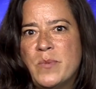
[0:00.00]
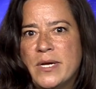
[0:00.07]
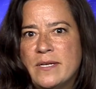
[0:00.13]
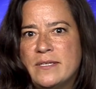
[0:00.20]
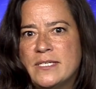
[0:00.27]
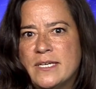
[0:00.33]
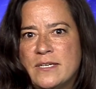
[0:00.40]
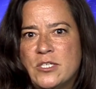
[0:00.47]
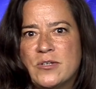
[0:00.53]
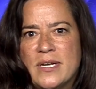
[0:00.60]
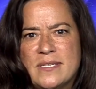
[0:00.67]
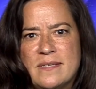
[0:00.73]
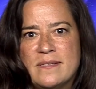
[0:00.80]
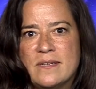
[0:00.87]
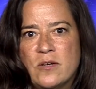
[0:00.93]
But
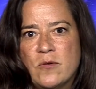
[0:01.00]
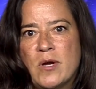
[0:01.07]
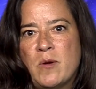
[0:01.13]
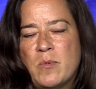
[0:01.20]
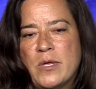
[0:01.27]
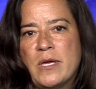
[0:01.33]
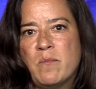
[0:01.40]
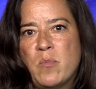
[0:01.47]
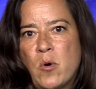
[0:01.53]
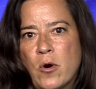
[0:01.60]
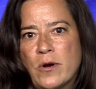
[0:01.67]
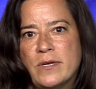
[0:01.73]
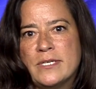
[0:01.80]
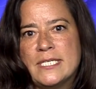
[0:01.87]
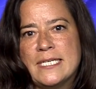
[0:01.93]
trust is incredibly
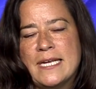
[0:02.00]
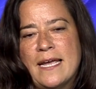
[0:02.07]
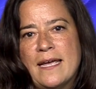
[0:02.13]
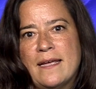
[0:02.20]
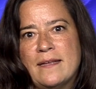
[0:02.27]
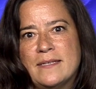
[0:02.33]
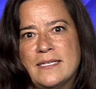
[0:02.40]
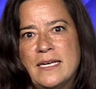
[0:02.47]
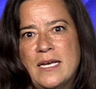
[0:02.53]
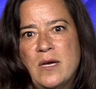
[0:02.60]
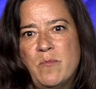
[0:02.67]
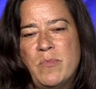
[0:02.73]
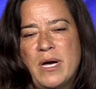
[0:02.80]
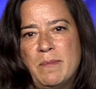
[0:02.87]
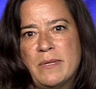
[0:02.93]
important, and
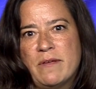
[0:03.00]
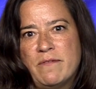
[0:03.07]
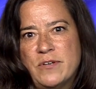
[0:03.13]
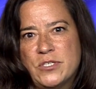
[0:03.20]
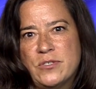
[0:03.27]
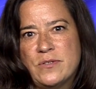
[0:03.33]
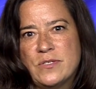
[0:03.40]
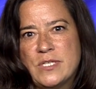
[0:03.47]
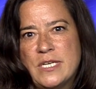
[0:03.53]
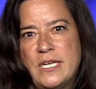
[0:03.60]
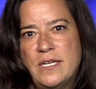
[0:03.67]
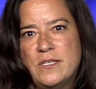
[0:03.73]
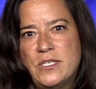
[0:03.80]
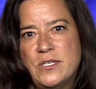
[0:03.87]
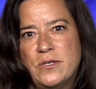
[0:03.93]
public officials
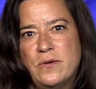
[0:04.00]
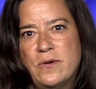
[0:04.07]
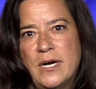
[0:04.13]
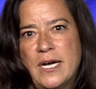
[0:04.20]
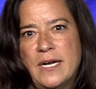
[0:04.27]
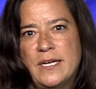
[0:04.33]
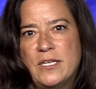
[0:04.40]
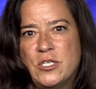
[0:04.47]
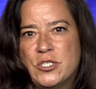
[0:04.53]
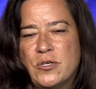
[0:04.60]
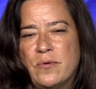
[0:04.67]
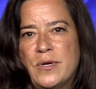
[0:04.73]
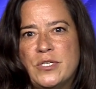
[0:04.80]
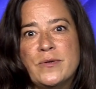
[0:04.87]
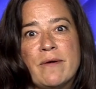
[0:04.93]
need to
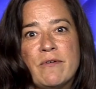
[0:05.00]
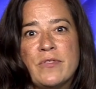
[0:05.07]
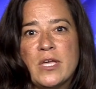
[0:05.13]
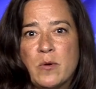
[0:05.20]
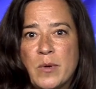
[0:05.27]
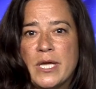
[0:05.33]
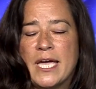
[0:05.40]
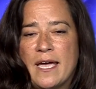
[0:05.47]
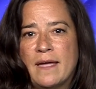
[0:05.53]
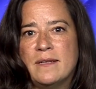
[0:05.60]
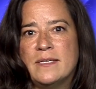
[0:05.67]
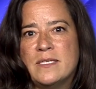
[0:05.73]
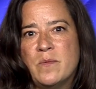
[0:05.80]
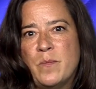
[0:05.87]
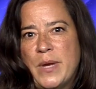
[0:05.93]
ensure we do everything we can
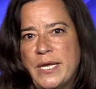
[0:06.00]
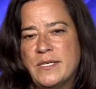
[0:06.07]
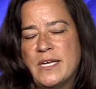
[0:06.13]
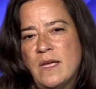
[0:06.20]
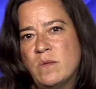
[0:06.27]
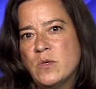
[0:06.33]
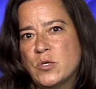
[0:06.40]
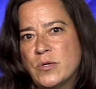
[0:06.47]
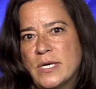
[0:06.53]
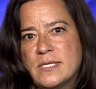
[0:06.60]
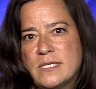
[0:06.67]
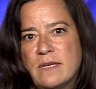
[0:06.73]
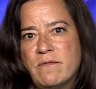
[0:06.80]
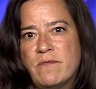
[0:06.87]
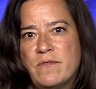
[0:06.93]
to maintain the
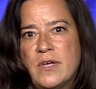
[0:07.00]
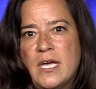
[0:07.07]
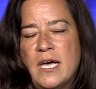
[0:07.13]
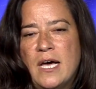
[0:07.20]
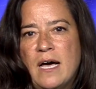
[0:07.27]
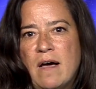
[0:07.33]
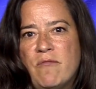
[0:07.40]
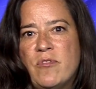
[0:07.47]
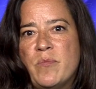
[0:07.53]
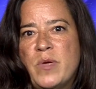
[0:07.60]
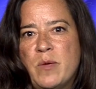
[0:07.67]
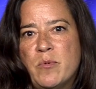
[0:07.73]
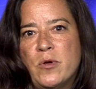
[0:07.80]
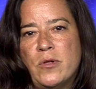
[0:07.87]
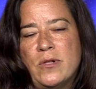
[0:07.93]
trust of the
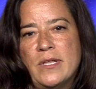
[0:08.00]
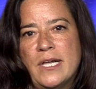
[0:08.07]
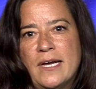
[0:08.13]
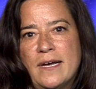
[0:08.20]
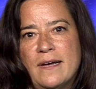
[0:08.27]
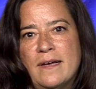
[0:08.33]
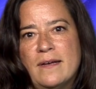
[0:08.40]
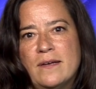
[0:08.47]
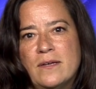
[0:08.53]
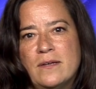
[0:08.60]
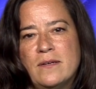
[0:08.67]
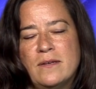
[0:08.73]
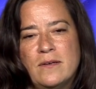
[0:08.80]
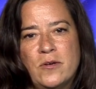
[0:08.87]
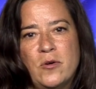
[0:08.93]
people
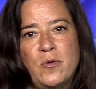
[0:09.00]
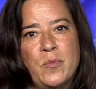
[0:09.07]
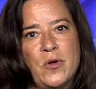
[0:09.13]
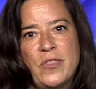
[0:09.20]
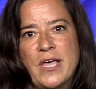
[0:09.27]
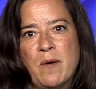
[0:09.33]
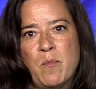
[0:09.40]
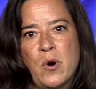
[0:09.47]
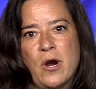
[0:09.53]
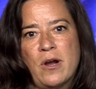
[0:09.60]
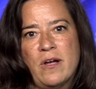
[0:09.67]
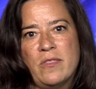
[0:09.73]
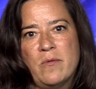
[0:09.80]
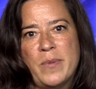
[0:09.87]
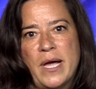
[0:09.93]
who put that mark
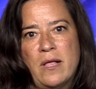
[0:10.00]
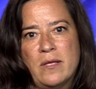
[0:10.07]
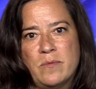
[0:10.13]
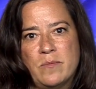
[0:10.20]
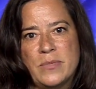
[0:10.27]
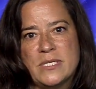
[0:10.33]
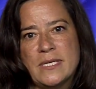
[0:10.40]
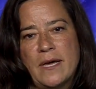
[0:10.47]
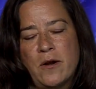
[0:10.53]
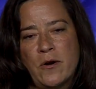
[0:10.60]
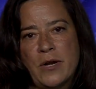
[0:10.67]
on the ballot beside our